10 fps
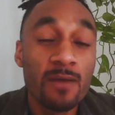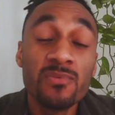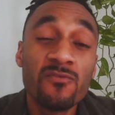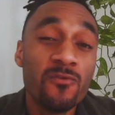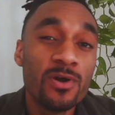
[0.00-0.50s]

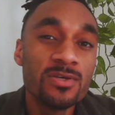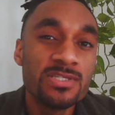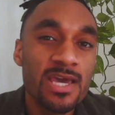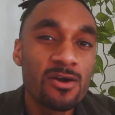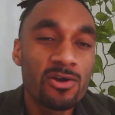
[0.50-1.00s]
before you
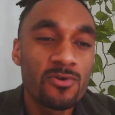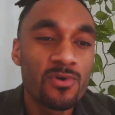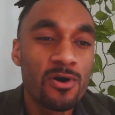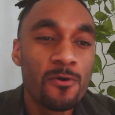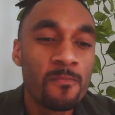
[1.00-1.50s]
take on a
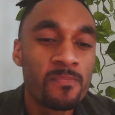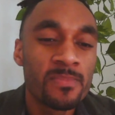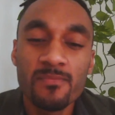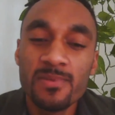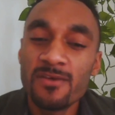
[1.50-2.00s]
role.
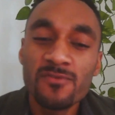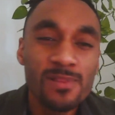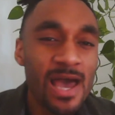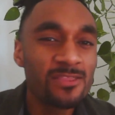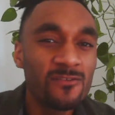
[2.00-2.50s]
But if you
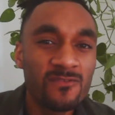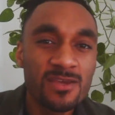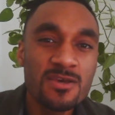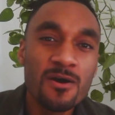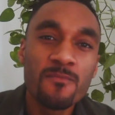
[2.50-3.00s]
like the
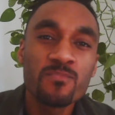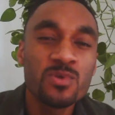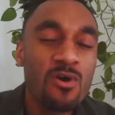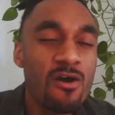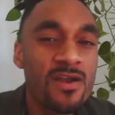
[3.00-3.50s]
video,
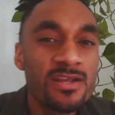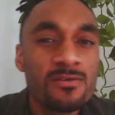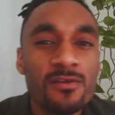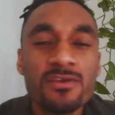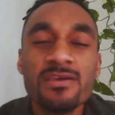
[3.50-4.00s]
you already
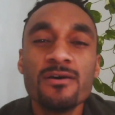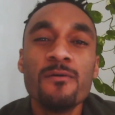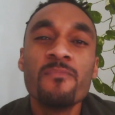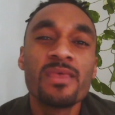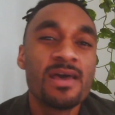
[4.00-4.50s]
know the deal.